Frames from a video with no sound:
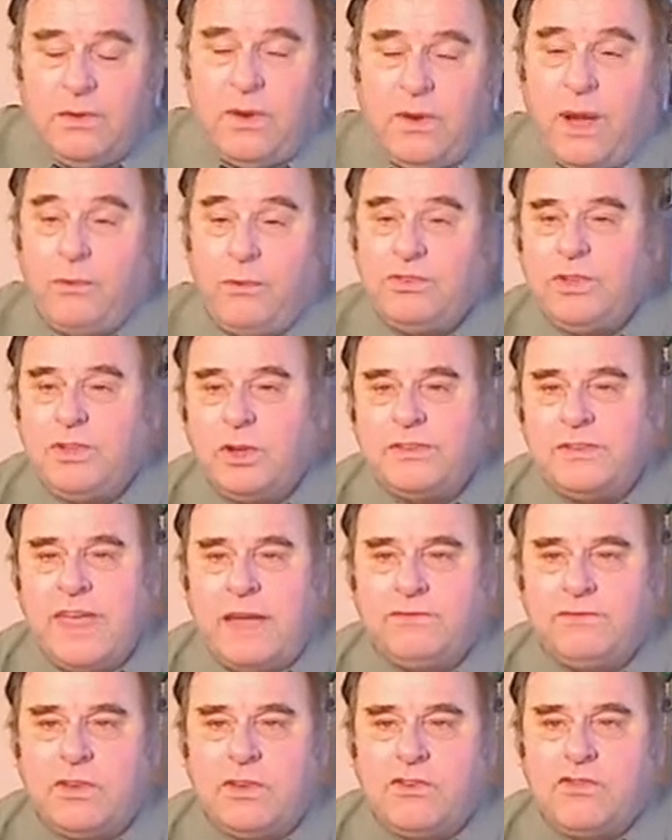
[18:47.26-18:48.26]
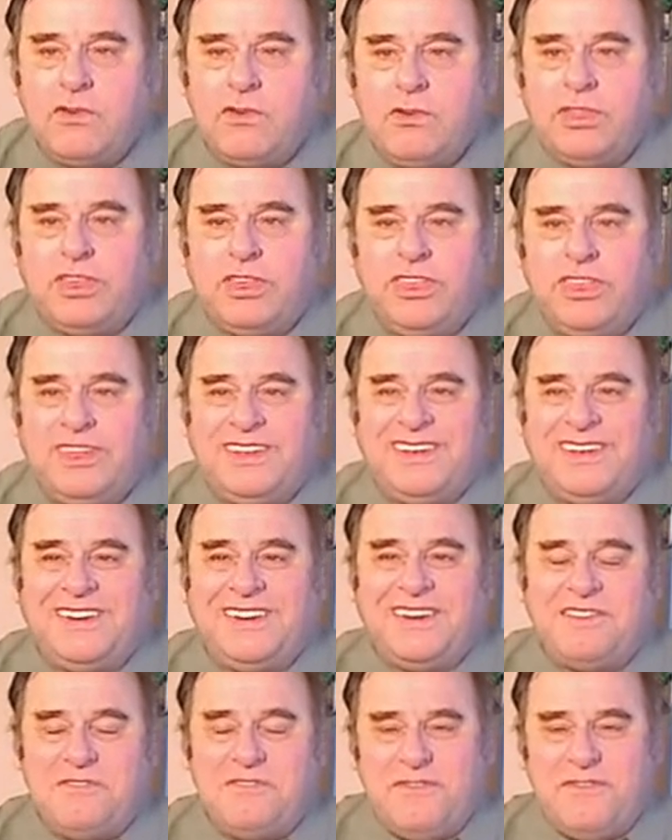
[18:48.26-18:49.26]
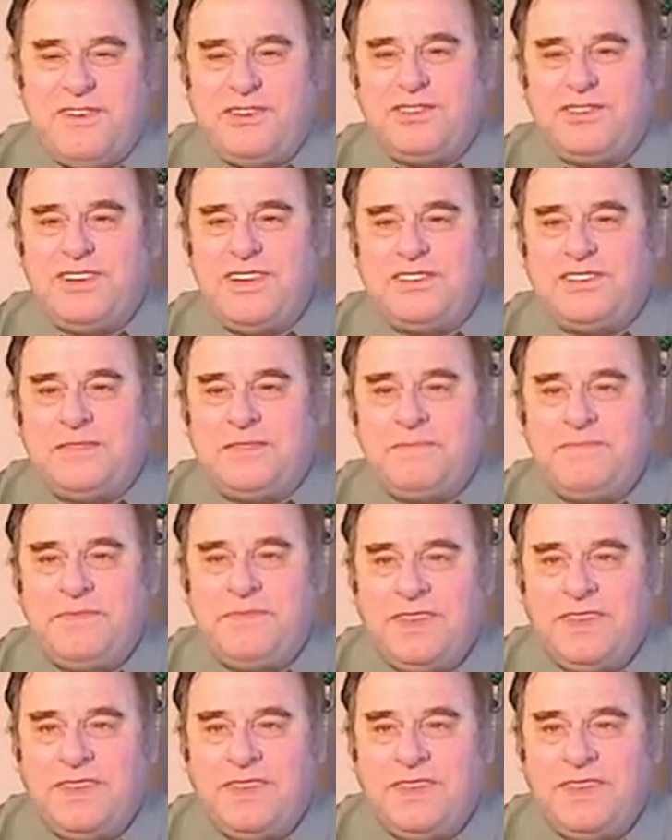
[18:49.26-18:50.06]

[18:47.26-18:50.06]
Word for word: I was told half the truth. Revisionism.